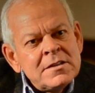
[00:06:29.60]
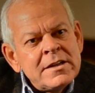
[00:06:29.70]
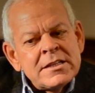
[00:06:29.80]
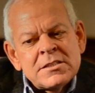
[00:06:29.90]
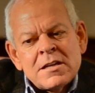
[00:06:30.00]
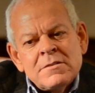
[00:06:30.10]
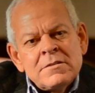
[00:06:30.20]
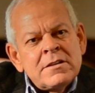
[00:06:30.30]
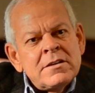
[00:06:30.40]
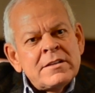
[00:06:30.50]
And so
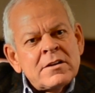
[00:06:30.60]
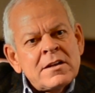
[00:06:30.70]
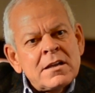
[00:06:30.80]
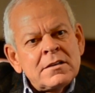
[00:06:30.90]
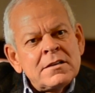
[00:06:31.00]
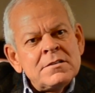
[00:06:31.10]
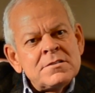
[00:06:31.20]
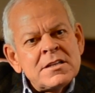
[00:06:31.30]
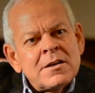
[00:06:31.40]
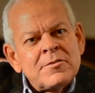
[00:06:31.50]
they're cut
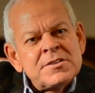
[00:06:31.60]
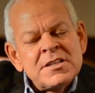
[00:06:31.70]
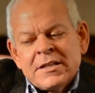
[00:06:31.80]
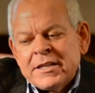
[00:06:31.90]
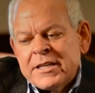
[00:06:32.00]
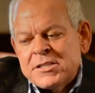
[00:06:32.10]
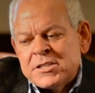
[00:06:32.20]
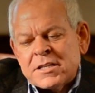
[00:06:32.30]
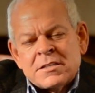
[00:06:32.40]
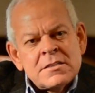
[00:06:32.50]
loose. In other words, he's
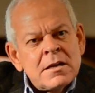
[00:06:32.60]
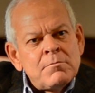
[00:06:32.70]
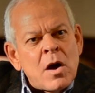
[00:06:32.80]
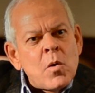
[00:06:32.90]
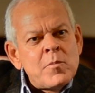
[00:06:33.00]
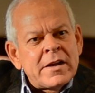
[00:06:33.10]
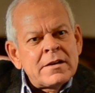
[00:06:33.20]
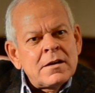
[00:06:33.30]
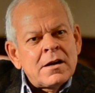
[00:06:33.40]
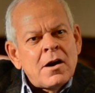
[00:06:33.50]
just a moment,
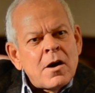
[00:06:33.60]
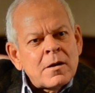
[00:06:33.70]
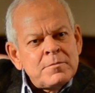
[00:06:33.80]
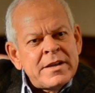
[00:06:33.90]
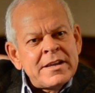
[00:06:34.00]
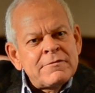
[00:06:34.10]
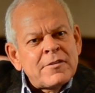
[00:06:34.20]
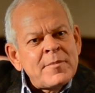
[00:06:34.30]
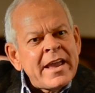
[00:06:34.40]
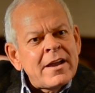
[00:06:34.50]
a heartbeat
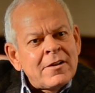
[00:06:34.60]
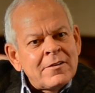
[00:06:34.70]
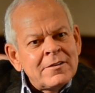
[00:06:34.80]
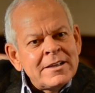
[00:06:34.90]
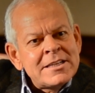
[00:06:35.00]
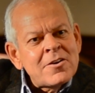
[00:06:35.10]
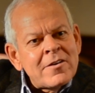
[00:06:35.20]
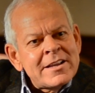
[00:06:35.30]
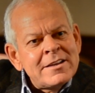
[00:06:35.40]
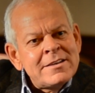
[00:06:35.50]
from hell. He's
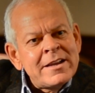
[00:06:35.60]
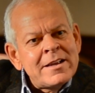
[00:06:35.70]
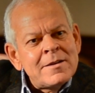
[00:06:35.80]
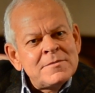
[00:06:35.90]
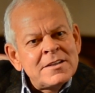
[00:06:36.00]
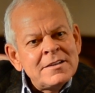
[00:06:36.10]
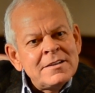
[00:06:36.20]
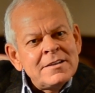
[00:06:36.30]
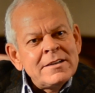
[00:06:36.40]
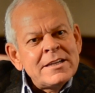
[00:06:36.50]
already condemned.
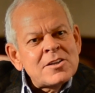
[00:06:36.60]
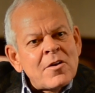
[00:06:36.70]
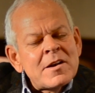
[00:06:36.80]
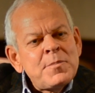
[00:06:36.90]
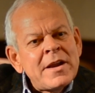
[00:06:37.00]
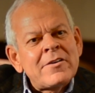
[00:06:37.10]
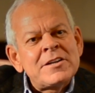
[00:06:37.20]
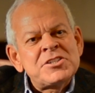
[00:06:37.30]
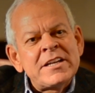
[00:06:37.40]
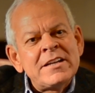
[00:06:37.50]
He's already
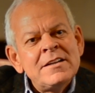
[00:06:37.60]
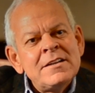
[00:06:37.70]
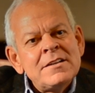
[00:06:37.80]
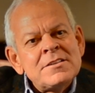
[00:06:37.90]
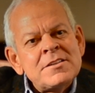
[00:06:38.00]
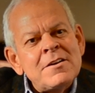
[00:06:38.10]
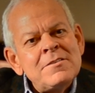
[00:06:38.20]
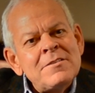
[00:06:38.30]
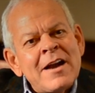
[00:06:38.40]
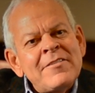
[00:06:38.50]
perishing.
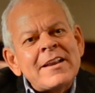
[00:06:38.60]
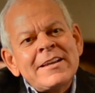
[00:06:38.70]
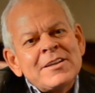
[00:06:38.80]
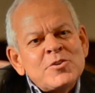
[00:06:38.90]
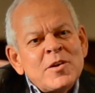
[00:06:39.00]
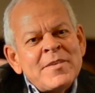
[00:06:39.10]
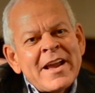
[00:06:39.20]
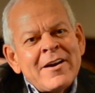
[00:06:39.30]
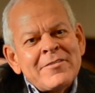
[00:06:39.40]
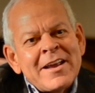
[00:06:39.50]
So I've got to get to him
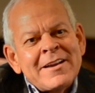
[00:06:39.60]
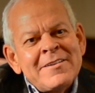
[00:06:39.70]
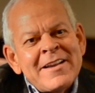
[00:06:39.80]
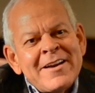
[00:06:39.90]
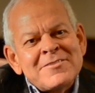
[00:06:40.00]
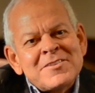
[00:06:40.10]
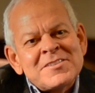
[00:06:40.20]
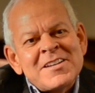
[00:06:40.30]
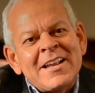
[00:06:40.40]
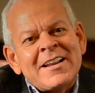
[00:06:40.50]
now. I've got to go now. So it's
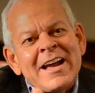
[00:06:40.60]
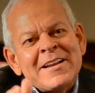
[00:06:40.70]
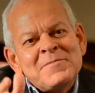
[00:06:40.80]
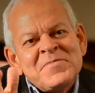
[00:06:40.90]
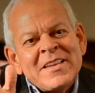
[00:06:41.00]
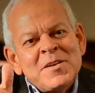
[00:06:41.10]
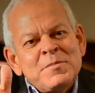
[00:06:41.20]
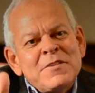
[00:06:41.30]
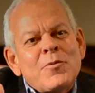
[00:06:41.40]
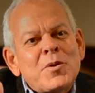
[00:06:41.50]
not like
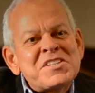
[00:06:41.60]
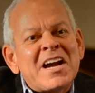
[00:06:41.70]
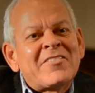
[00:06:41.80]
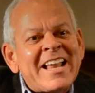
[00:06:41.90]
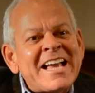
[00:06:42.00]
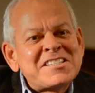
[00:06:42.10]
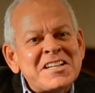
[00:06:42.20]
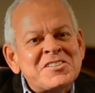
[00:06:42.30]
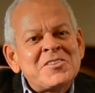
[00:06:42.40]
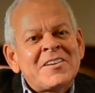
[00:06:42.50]
before it's
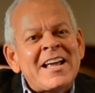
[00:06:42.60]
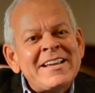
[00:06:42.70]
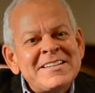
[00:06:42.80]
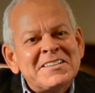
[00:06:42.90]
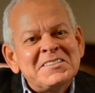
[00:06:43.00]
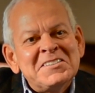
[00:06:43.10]
everlasting too late.